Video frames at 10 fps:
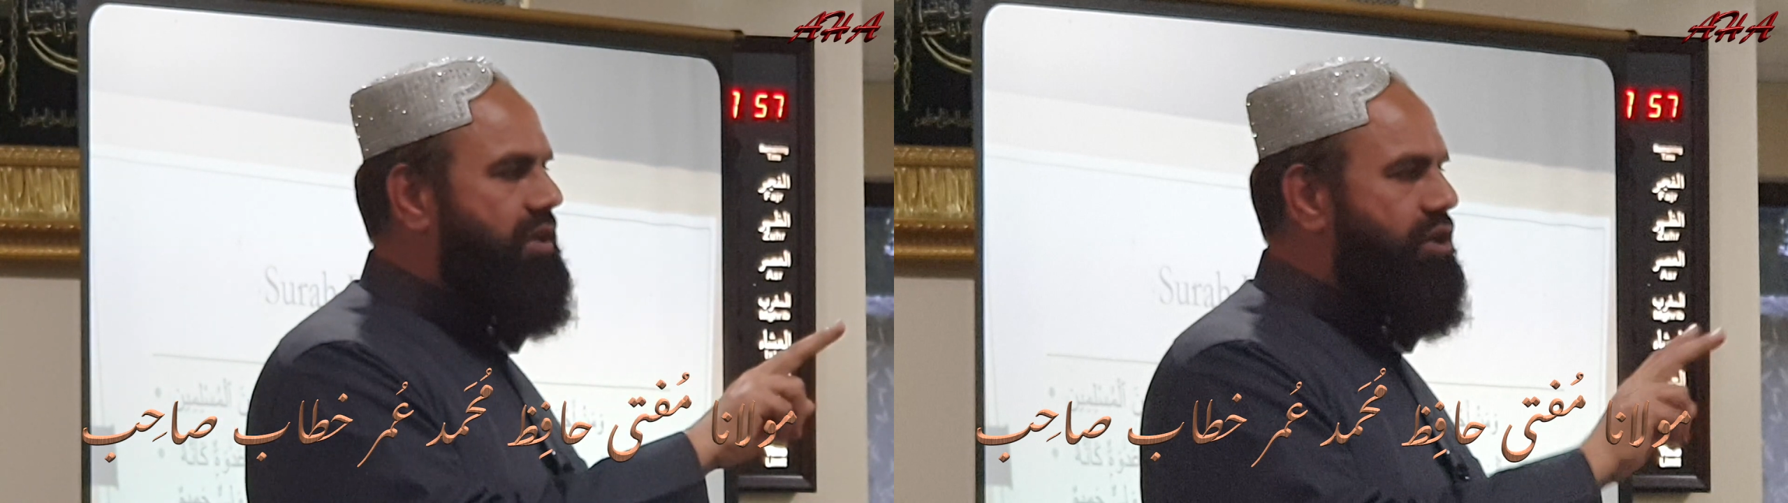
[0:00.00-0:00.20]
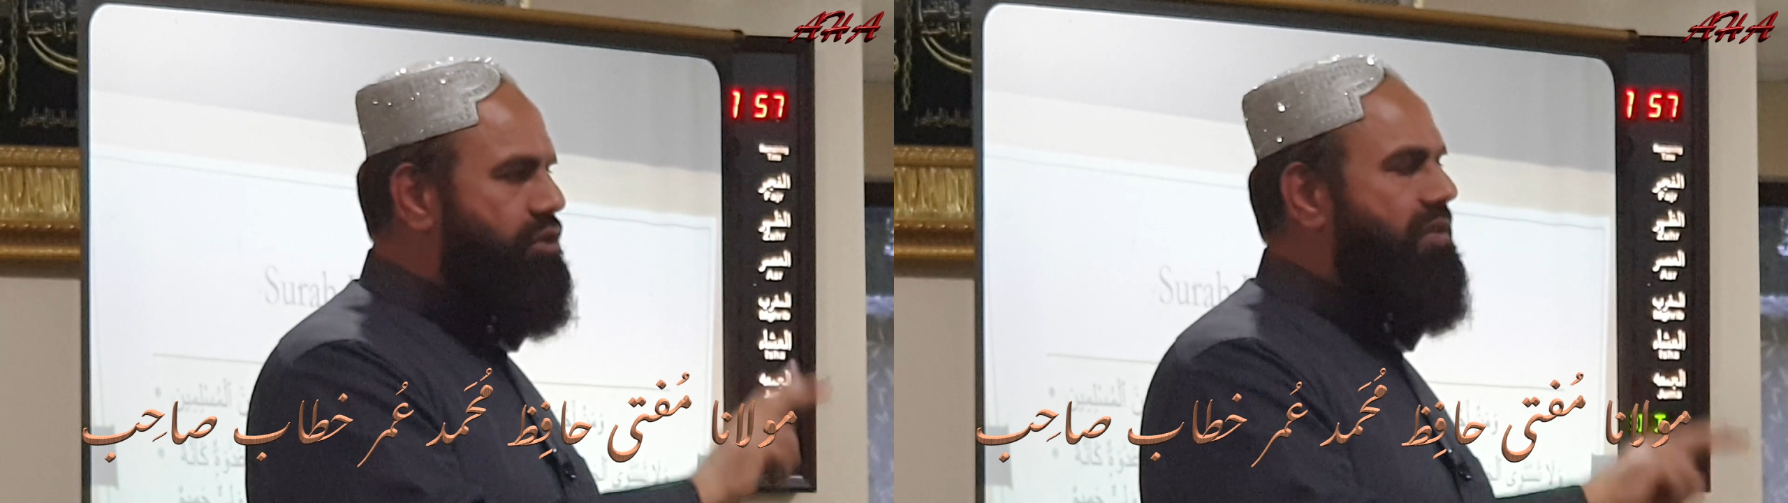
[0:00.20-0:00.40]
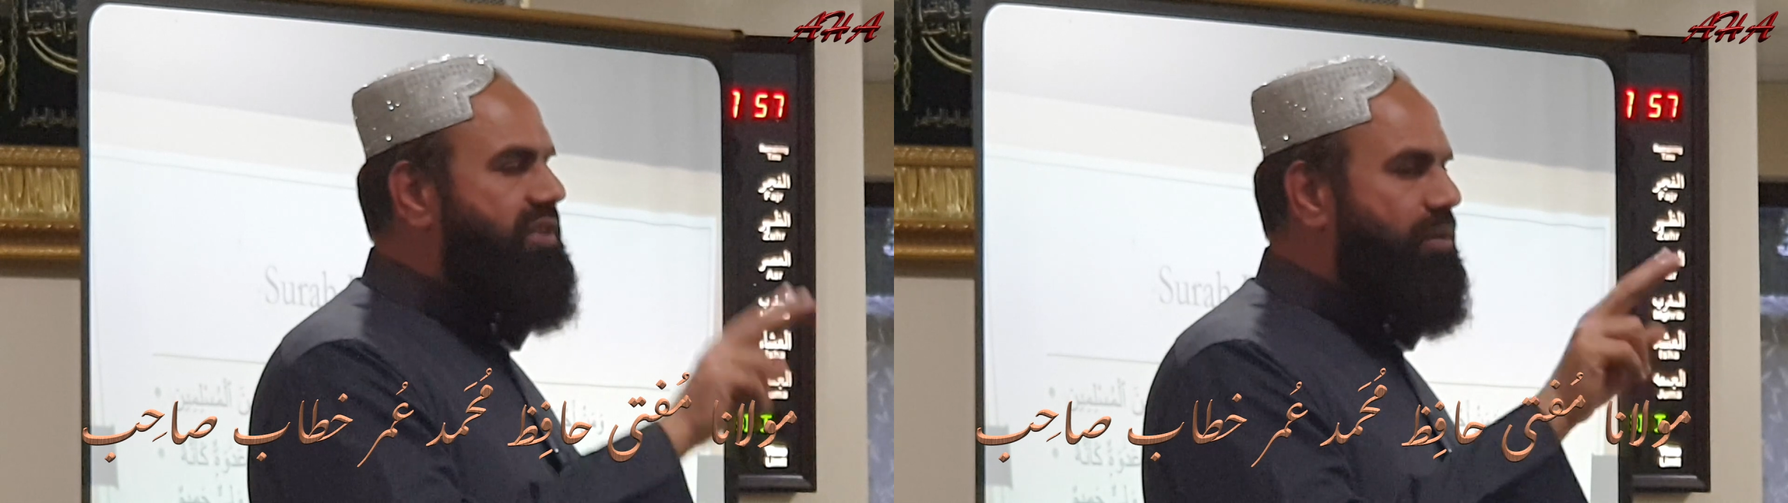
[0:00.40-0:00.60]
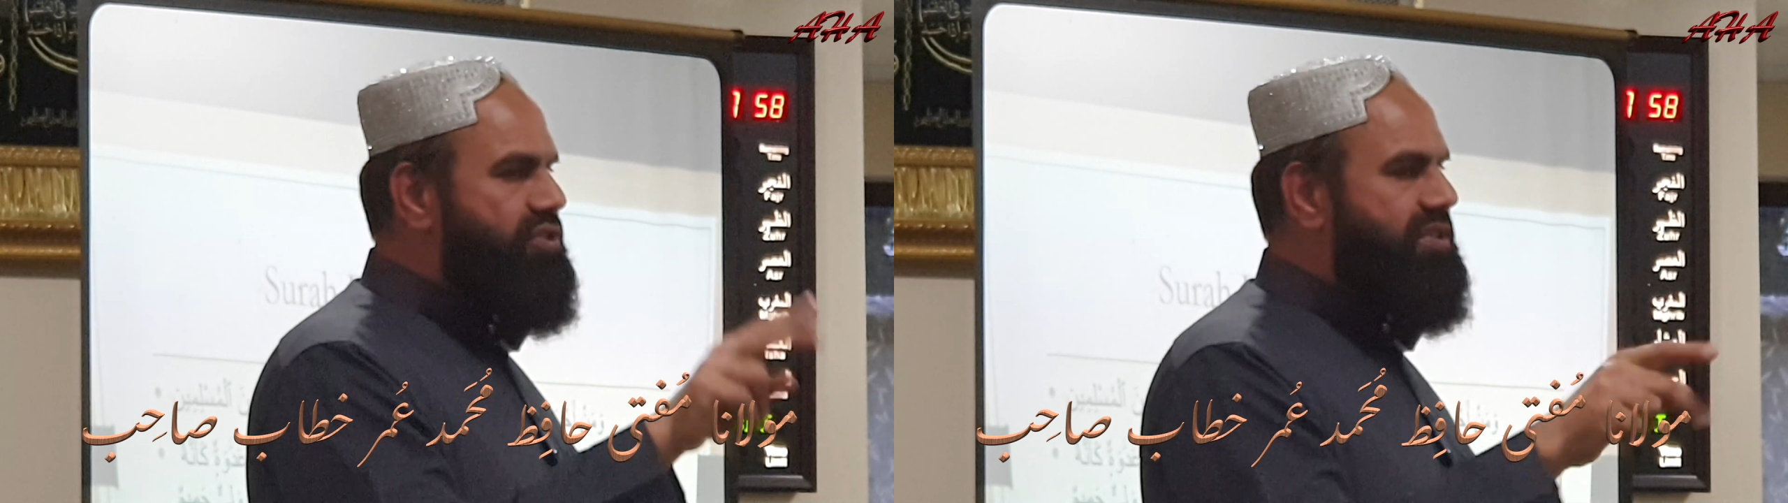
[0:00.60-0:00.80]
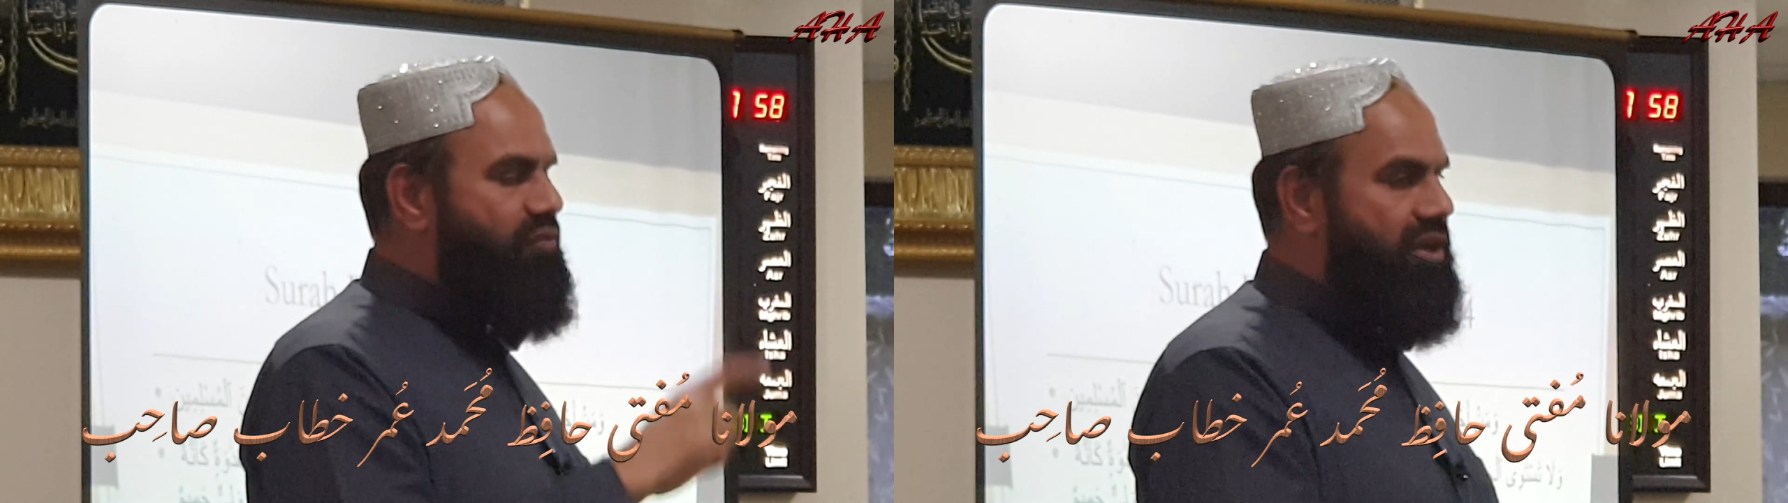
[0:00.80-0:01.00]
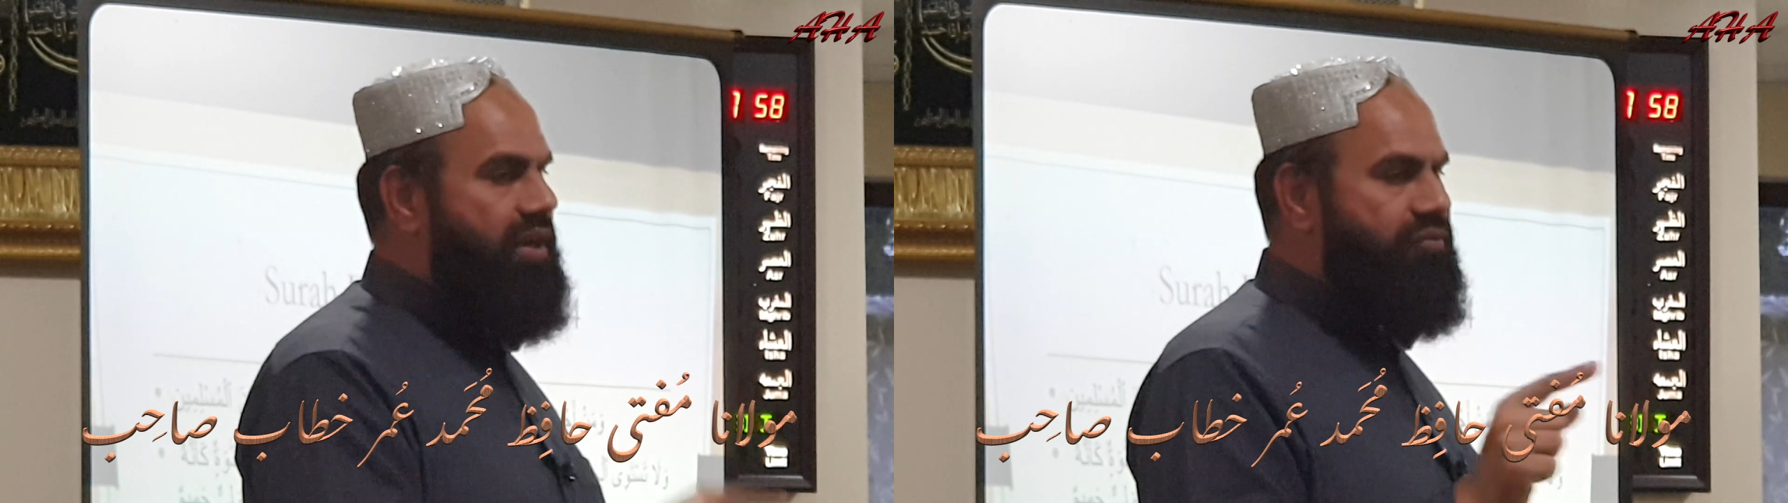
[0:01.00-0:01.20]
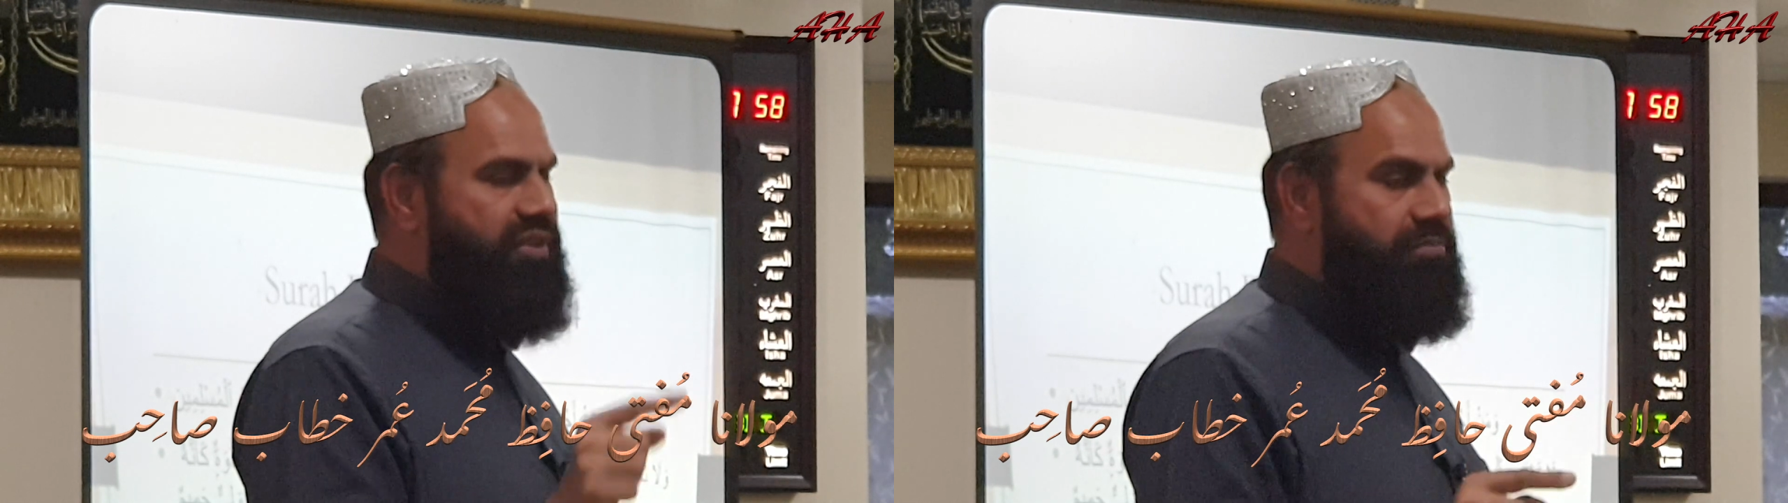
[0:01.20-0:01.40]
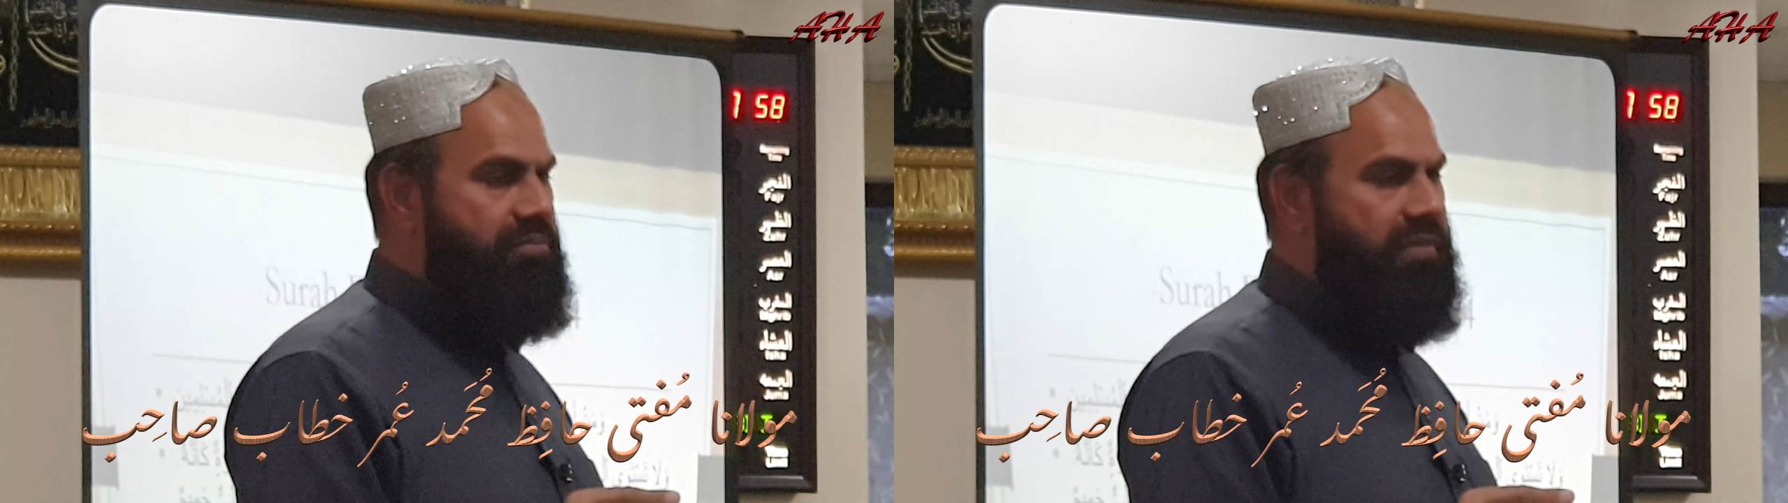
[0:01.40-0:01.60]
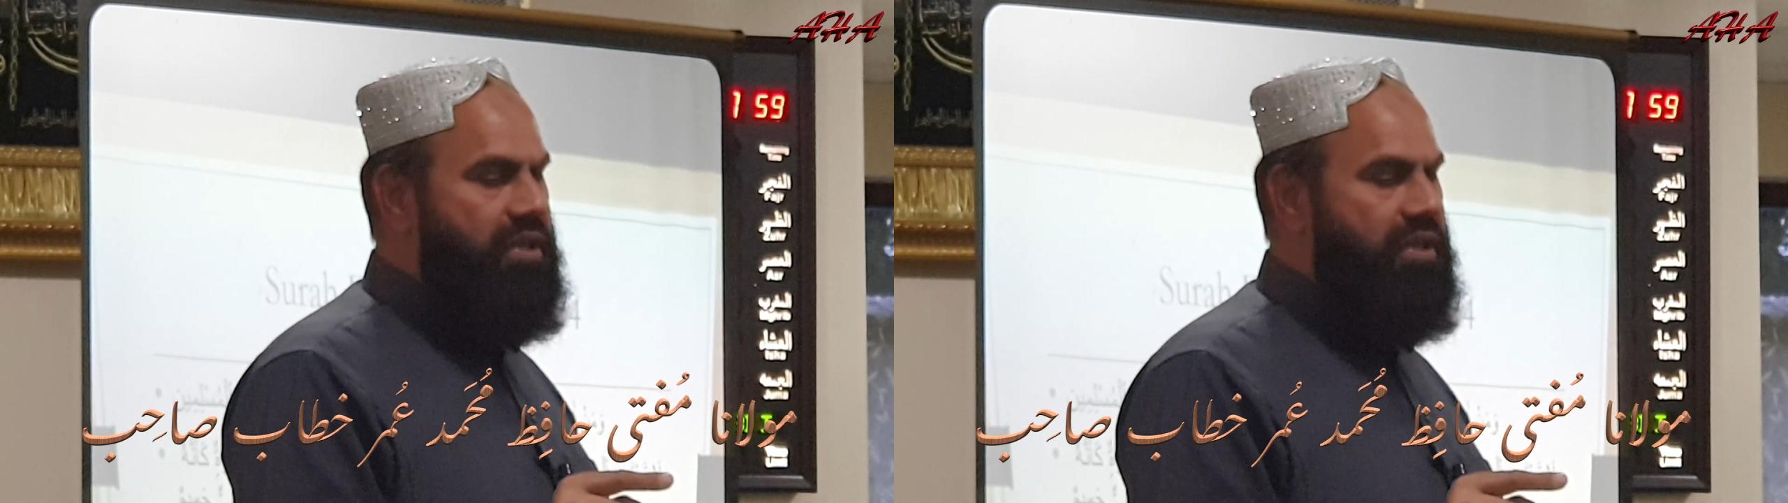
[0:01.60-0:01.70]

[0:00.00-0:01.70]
2 of them Muslim, 1 of them